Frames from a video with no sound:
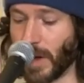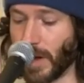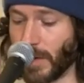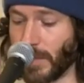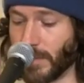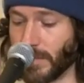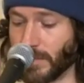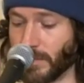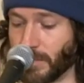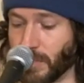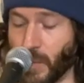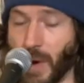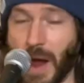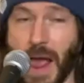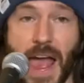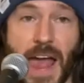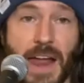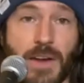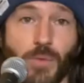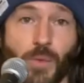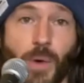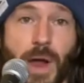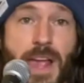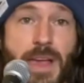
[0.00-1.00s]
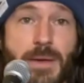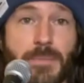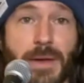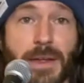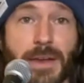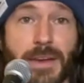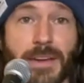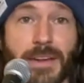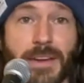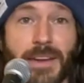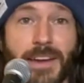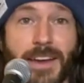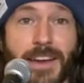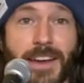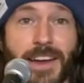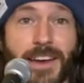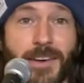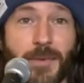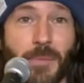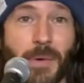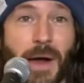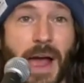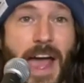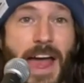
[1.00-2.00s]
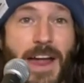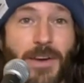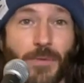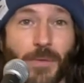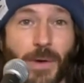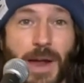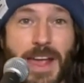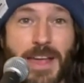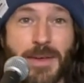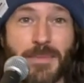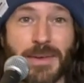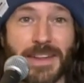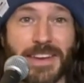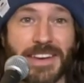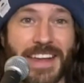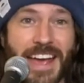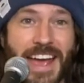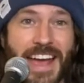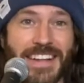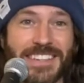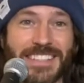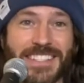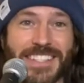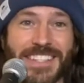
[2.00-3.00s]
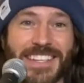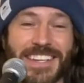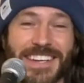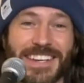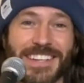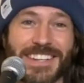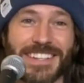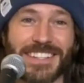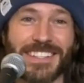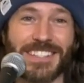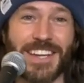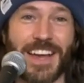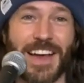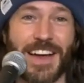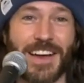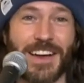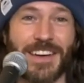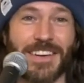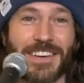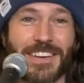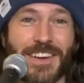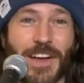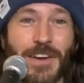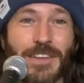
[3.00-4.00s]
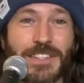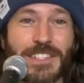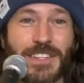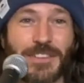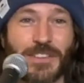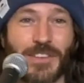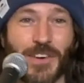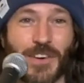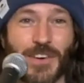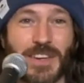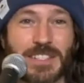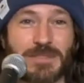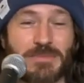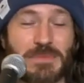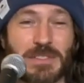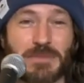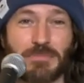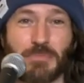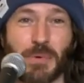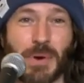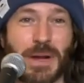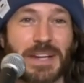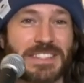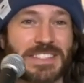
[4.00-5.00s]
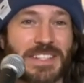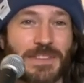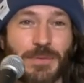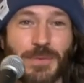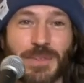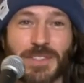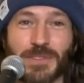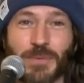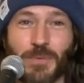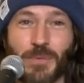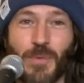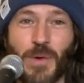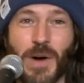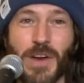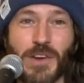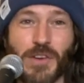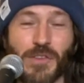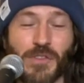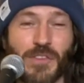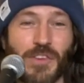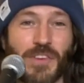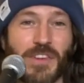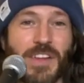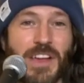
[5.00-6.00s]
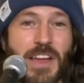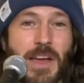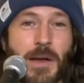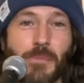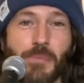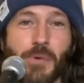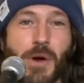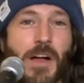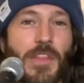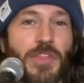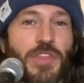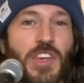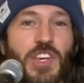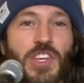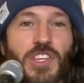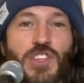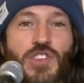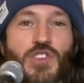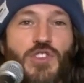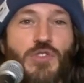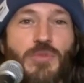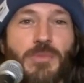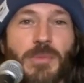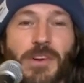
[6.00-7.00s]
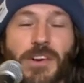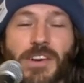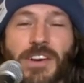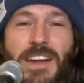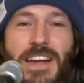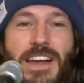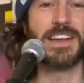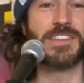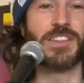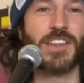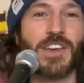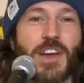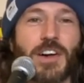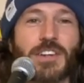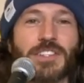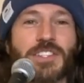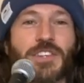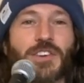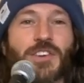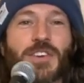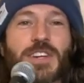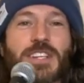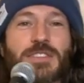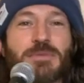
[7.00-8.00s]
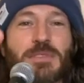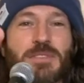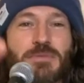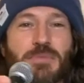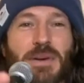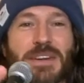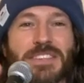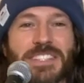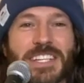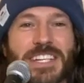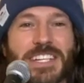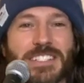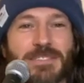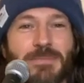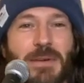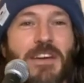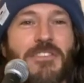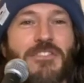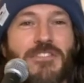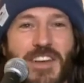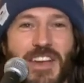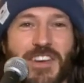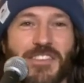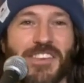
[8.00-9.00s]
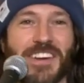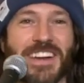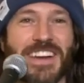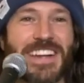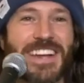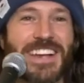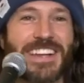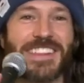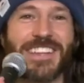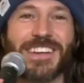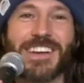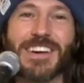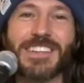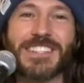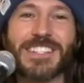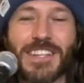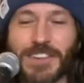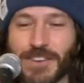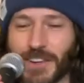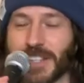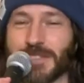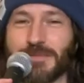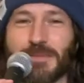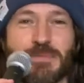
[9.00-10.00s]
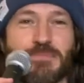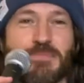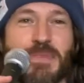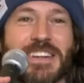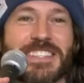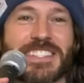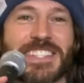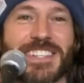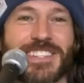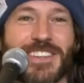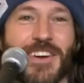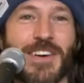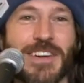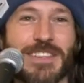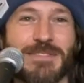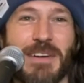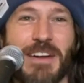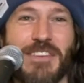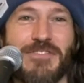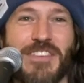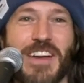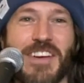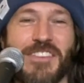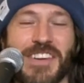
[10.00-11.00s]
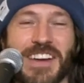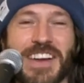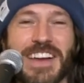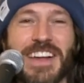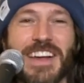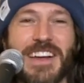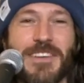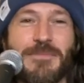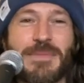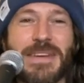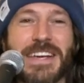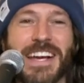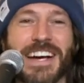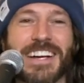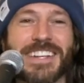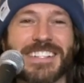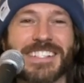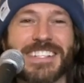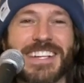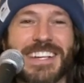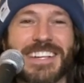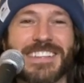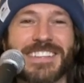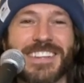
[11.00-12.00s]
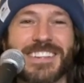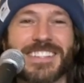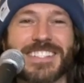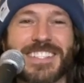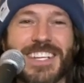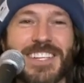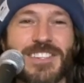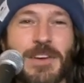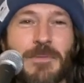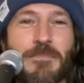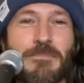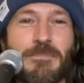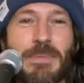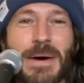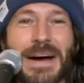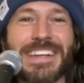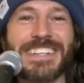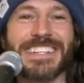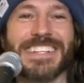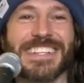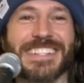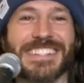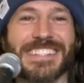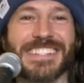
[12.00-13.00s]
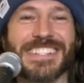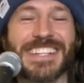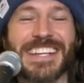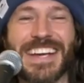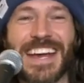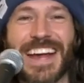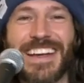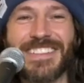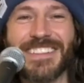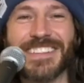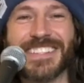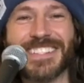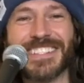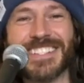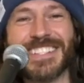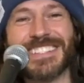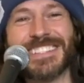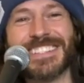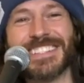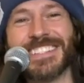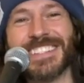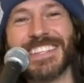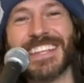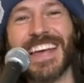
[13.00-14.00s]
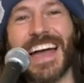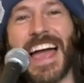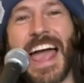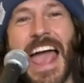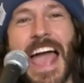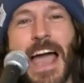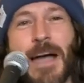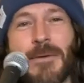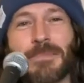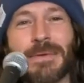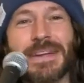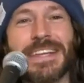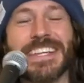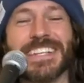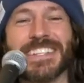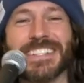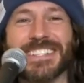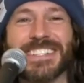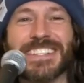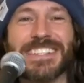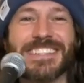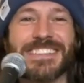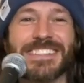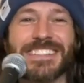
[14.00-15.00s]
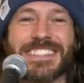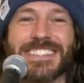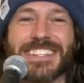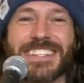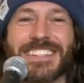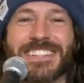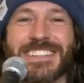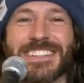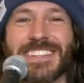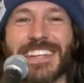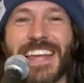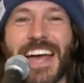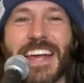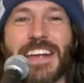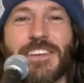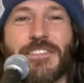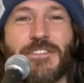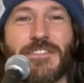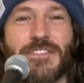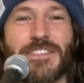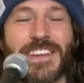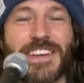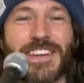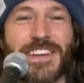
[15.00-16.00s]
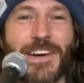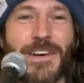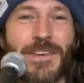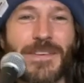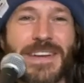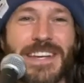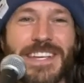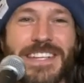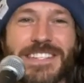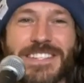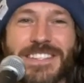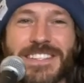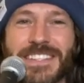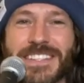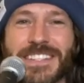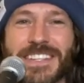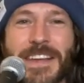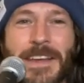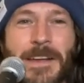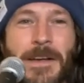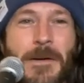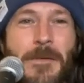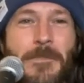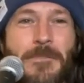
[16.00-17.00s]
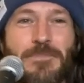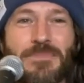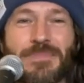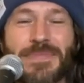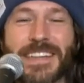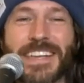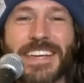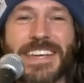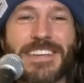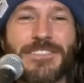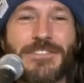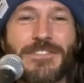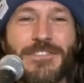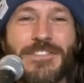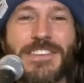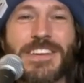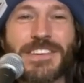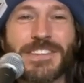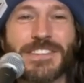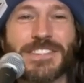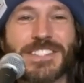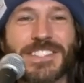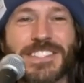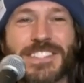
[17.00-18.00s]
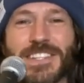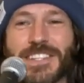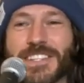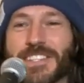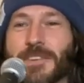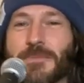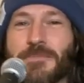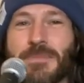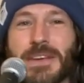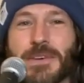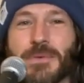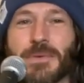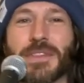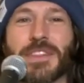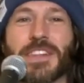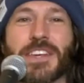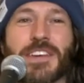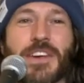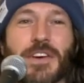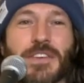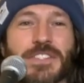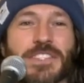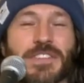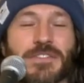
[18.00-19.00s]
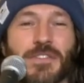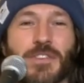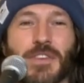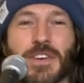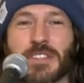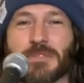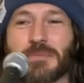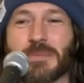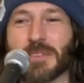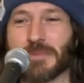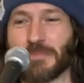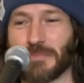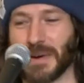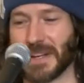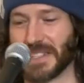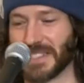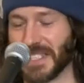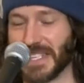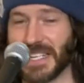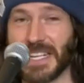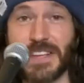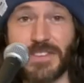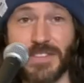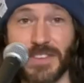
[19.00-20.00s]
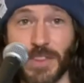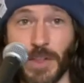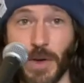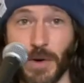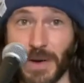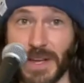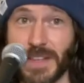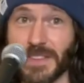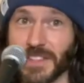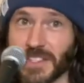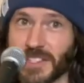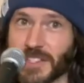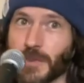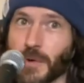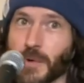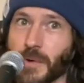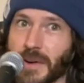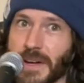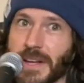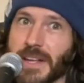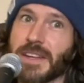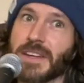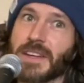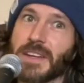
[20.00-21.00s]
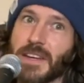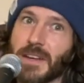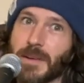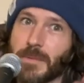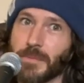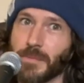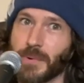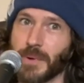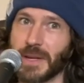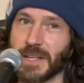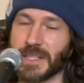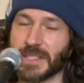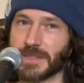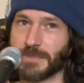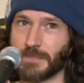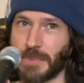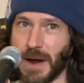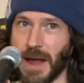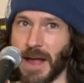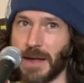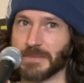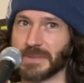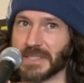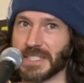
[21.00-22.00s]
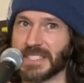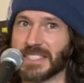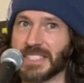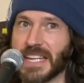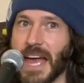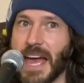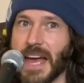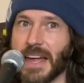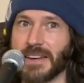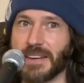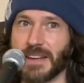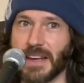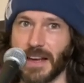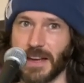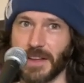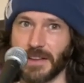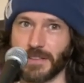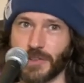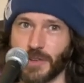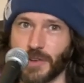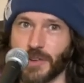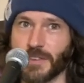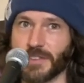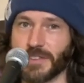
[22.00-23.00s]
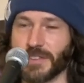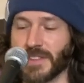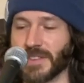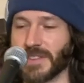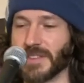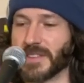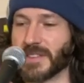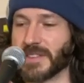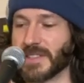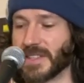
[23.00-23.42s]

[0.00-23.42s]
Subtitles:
Brad Raymond. Brad Raymond as the Ghost of Christmas Present was wonderful, brought the humor. The Ghost of Christmas Present is my favorite. The Ghost of Christmas Present is always my favorite because there's such abundance and there's such happiness and there's such life, and it feels good to be with the Ghost of Christmas Present, even though in the story brings perhaps a sad turn to the